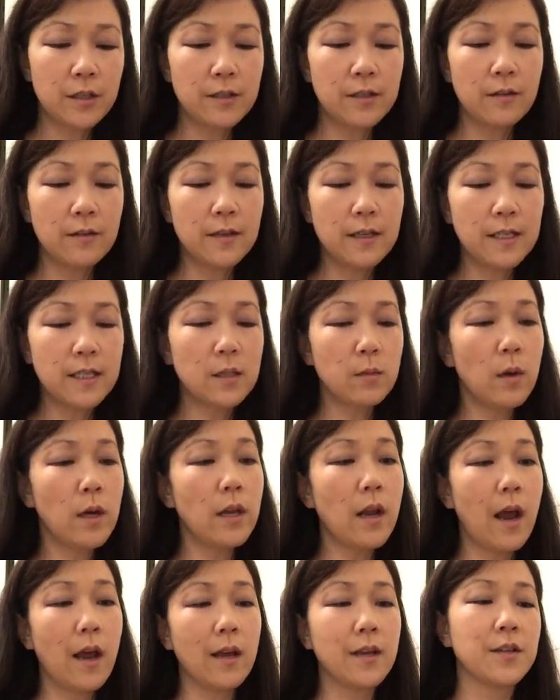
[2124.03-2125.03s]
So this
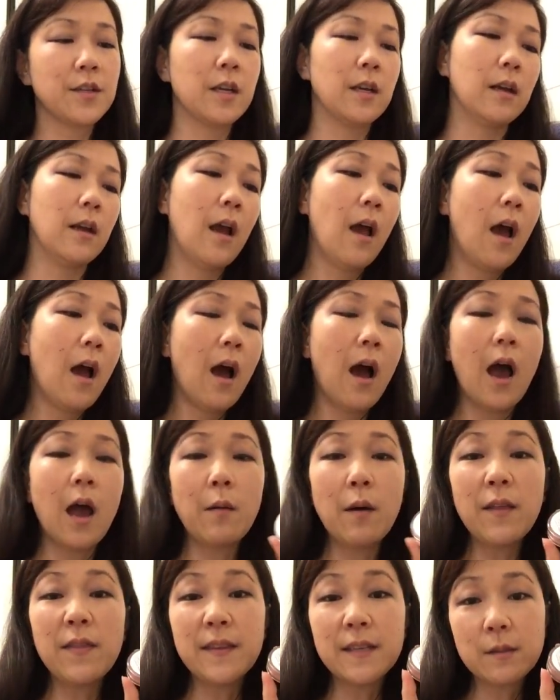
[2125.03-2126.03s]
one, actually, I
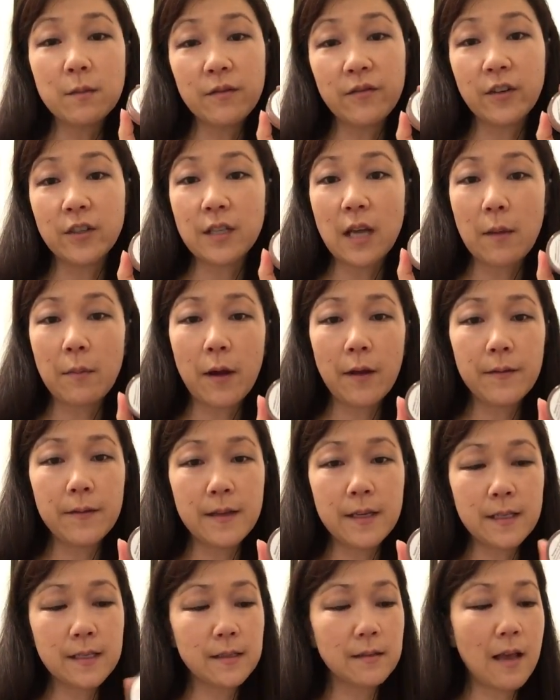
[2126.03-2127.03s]
bought this one first. I bought
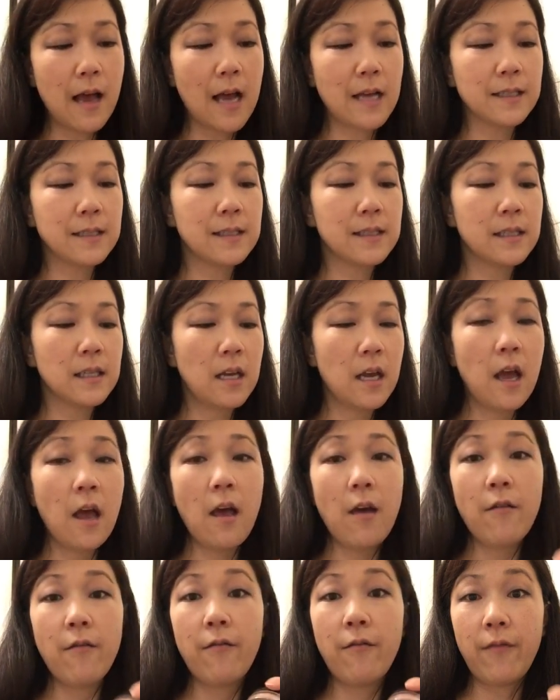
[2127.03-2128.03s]
this last
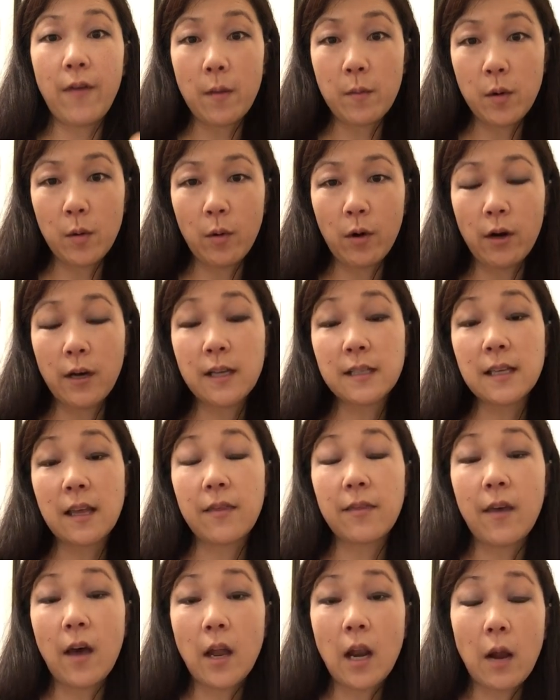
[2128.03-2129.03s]
February because I
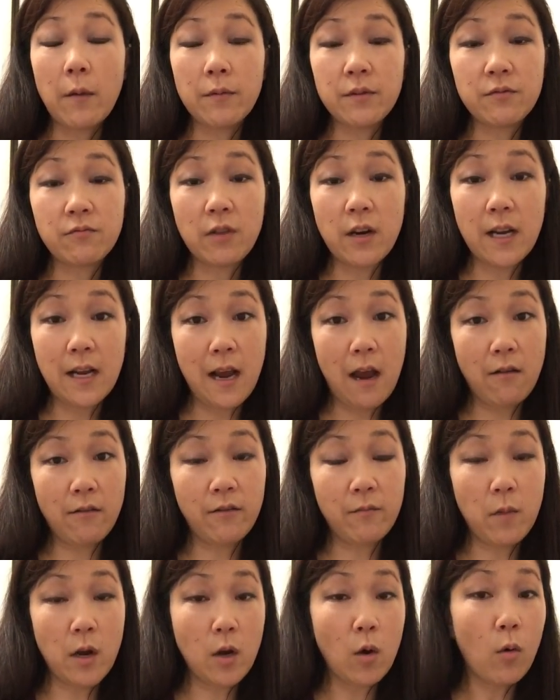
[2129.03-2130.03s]
thought I was running out
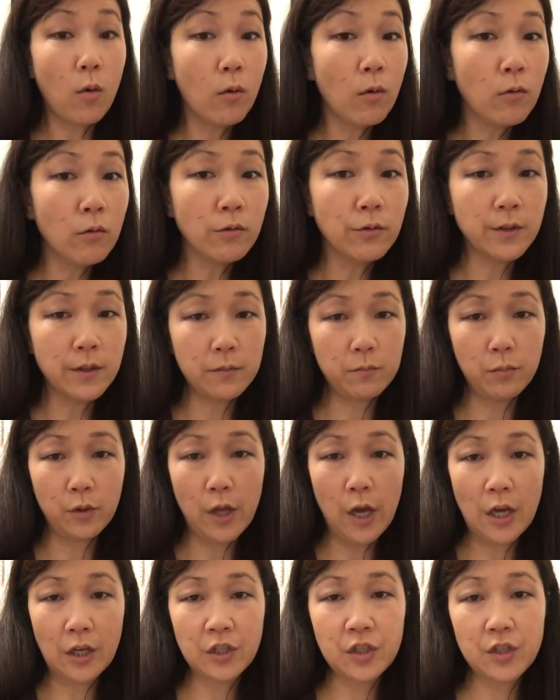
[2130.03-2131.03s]
of my old
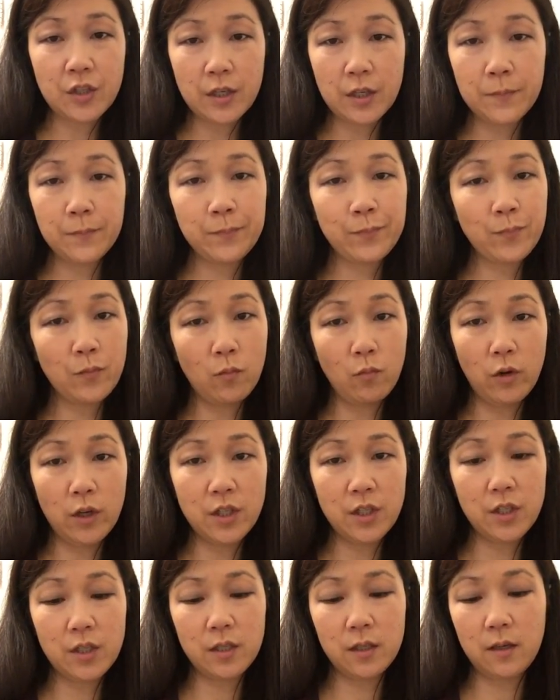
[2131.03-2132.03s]
blush,
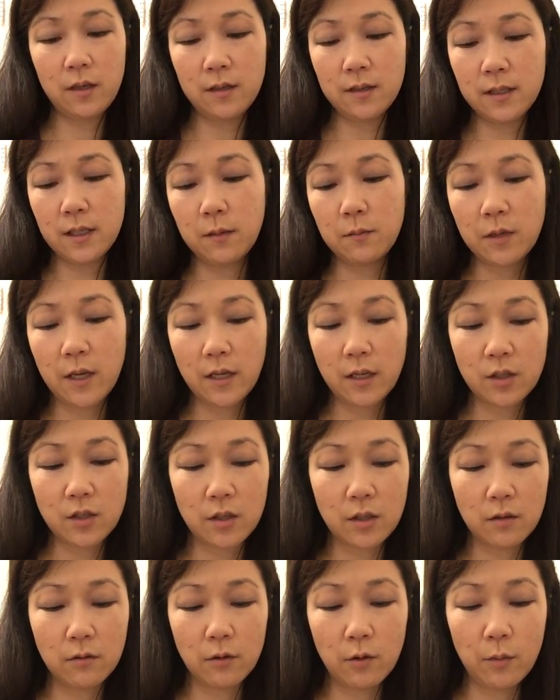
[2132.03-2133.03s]
which it seemed like it
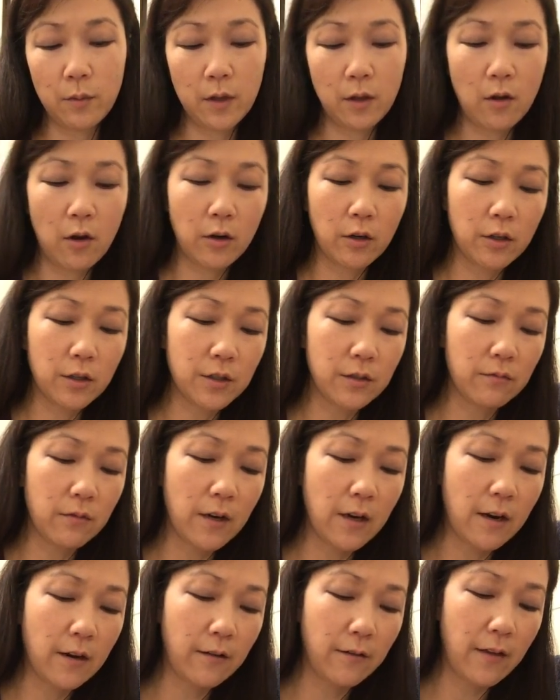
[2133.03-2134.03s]
took a little bit longer to
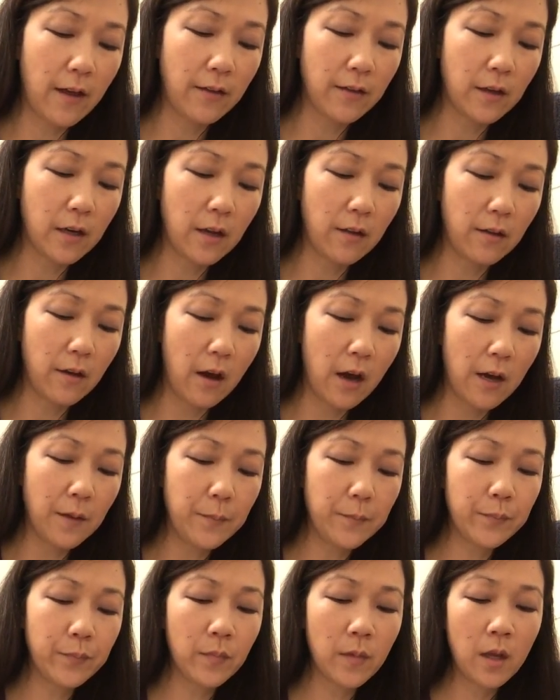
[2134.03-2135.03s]
run out of that than I thought.